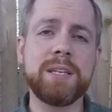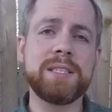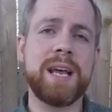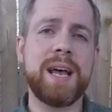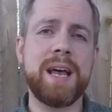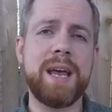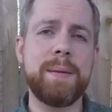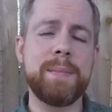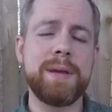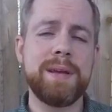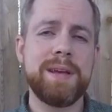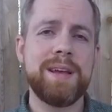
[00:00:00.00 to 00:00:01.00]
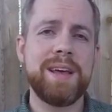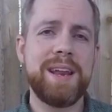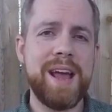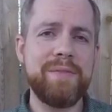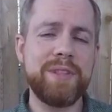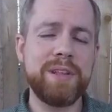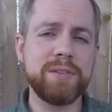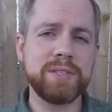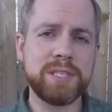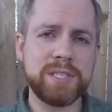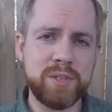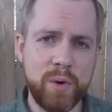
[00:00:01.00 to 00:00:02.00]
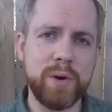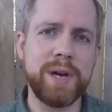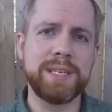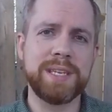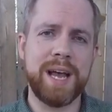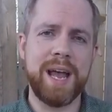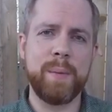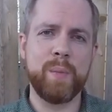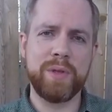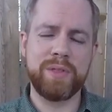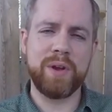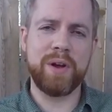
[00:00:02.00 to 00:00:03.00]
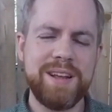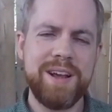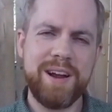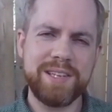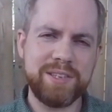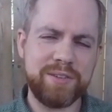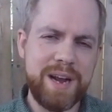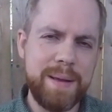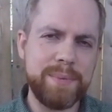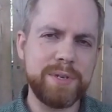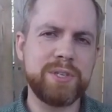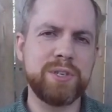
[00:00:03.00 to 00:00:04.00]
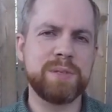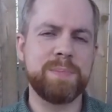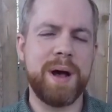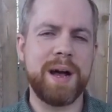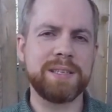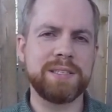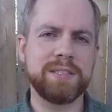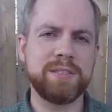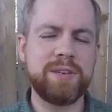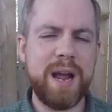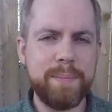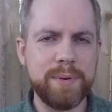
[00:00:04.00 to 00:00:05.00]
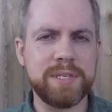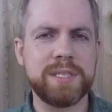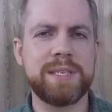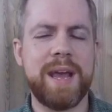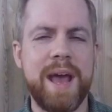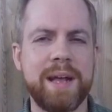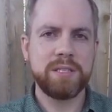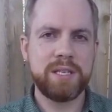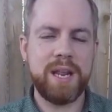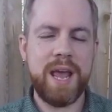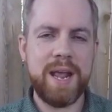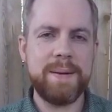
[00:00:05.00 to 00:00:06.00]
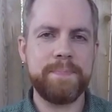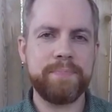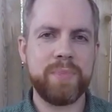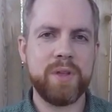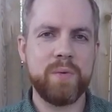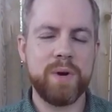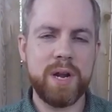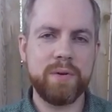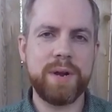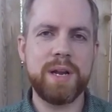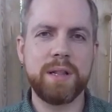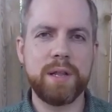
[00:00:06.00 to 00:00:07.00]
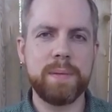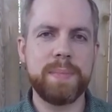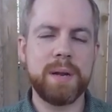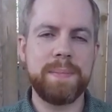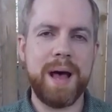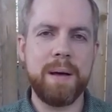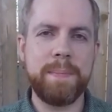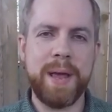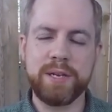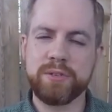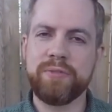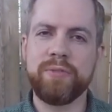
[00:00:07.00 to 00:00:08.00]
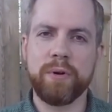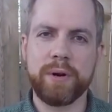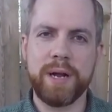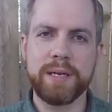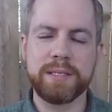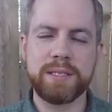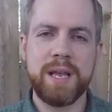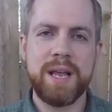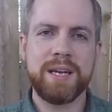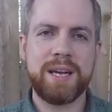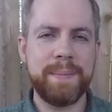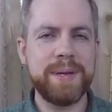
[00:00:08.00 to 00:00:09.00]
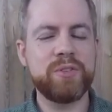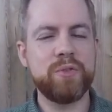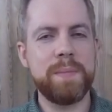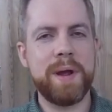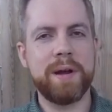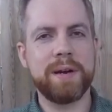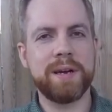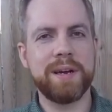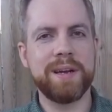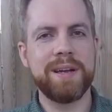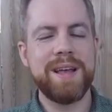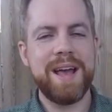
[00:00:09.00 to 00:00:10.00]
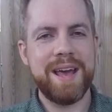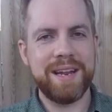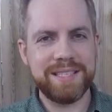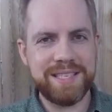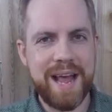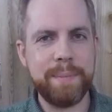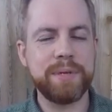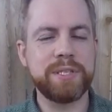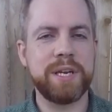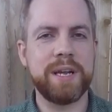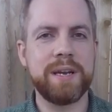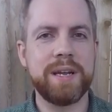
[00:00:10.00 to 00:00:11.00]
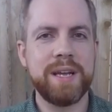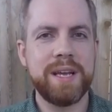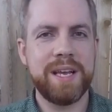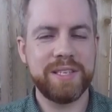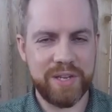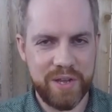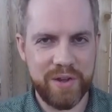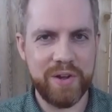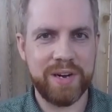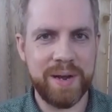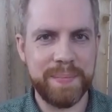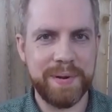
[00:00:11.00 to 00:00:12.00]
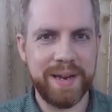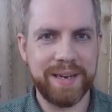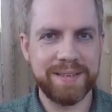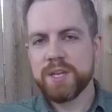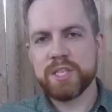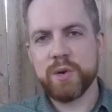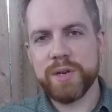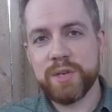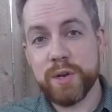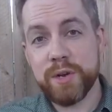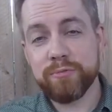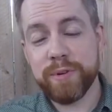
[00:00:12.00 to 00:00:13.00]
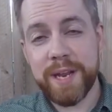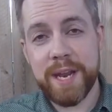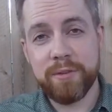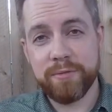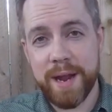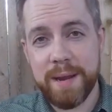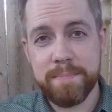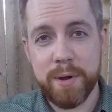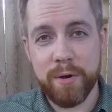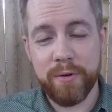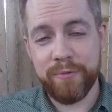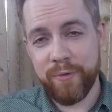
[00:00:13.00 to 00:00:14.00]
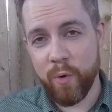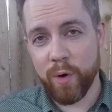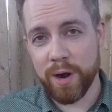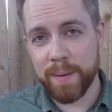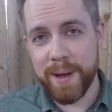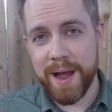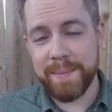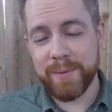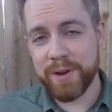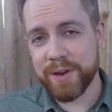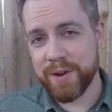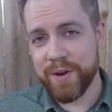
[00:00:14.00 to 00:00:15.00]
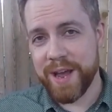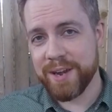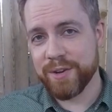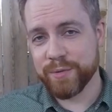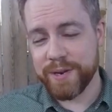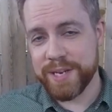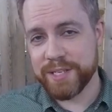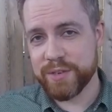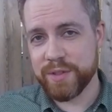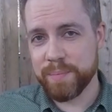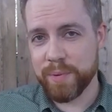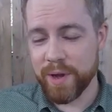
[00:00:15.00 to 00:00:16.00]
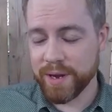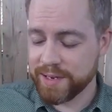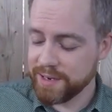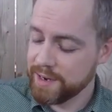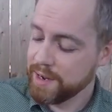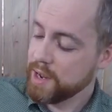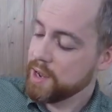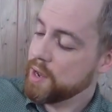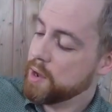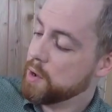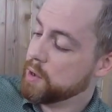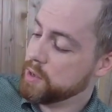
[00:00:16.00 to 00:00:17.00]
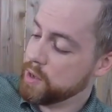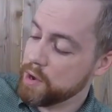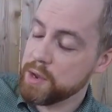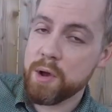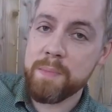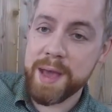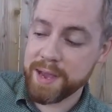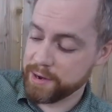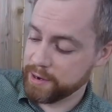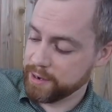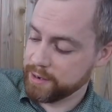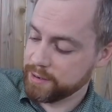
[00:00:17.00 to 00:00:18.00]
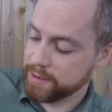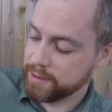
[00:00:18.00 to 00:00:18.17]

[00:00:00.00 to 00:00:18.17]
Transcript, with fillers: time and have a little story time with y'all. All right, so grab your juice boxes, grab your snack. Today, we're gonna read a little bit about Pedro Flores coming to America and establishing his yo-yo company. So in good reading rainbow form, I'm gonna go ahead and read you the book, Yo-Yo Maker,